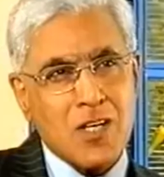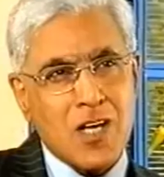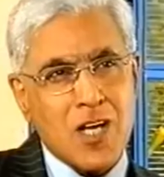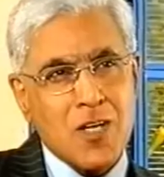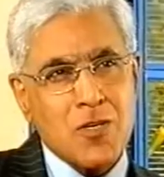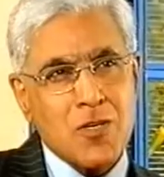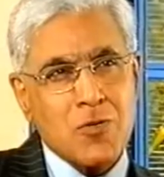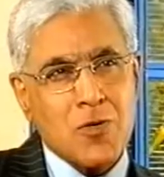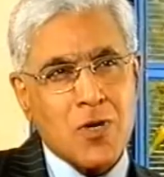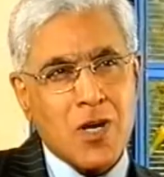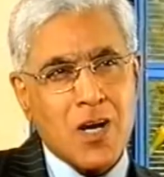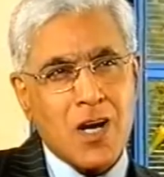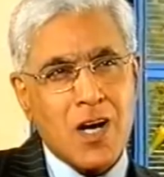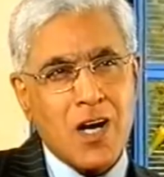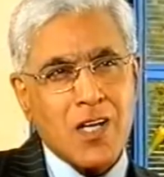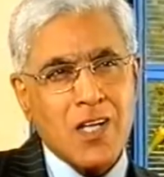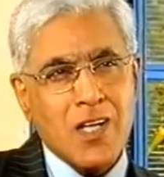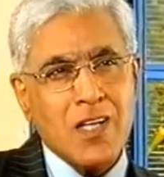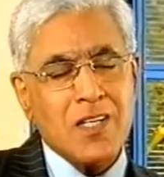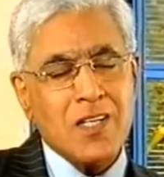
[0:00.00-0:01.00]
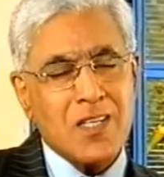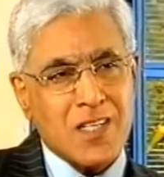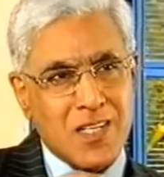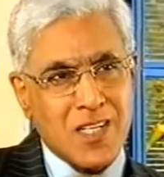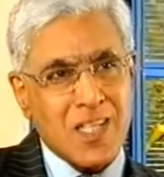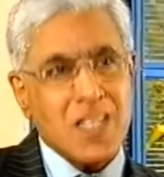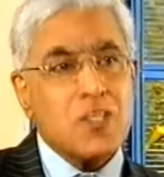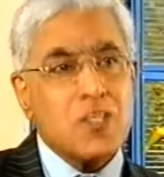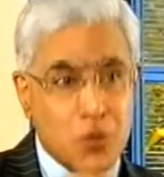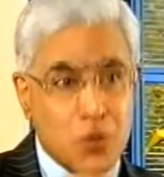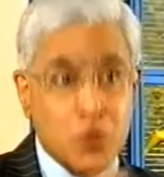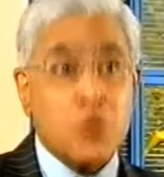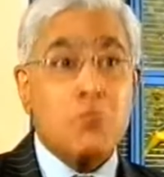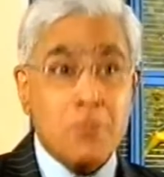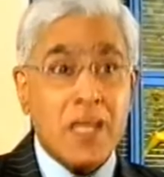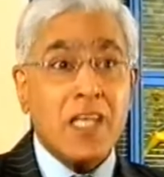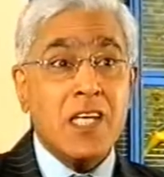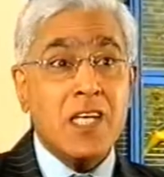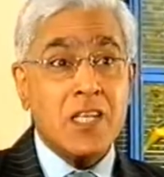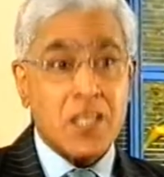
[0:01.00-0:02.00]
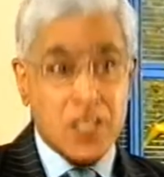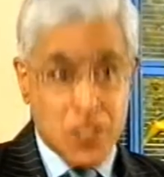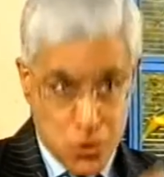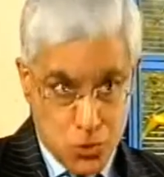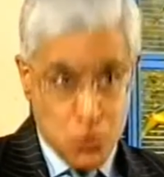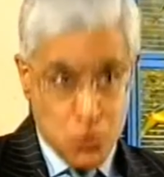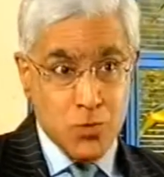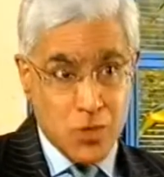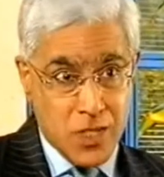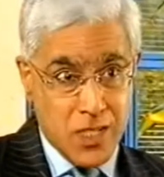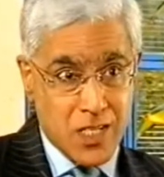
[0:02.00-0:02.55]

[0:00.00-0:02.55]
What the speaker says: the nano car India needs, although many Indians do